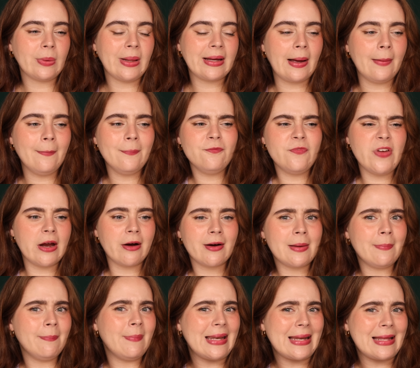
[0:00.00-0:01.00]
like a
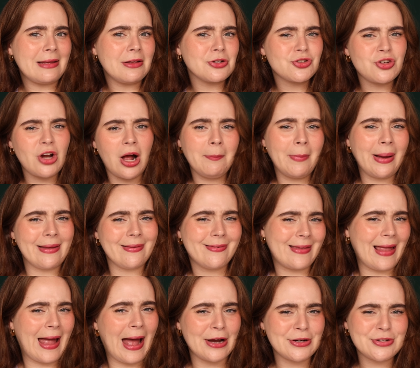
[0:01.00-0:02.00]
very mini shop my
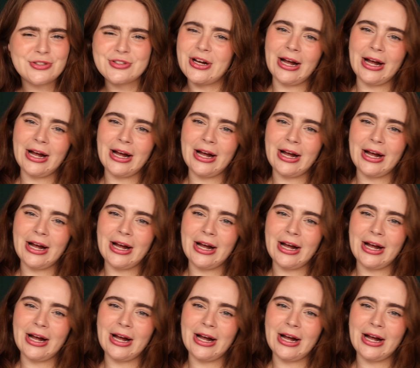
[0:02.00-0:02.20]
stash